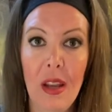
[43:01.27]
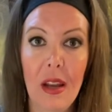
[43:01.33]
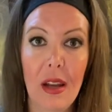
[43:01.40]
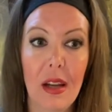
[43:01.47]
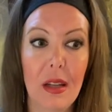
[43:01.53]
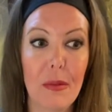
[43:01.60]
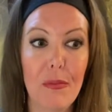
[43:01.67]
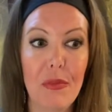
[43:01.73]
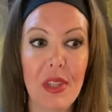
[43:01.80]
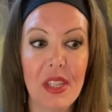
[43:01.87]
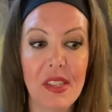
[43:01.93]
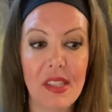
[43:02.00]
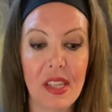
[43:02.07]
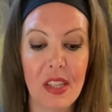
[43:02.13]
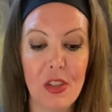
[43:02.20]
Um,
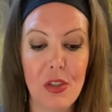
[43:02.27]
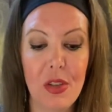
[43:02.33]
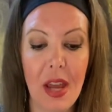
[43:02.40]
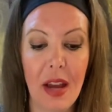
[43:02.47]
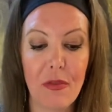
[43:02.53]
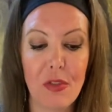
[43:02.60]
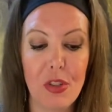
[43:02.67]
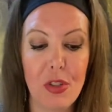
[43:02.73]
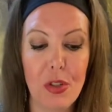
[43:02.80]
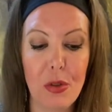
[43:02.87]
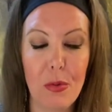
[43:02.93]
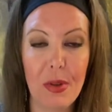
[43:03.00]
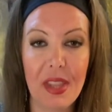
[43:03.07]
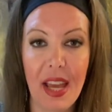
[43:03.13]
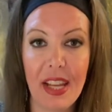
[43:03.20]
this can have to do
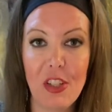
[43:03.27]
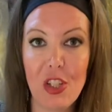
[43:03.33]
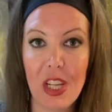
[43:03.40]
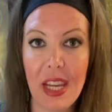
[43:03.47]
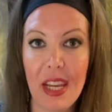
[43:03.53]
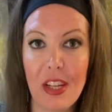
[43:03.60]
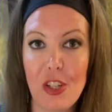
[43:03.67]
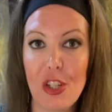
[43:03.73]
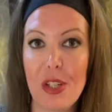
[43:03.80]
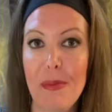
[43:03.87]
with education,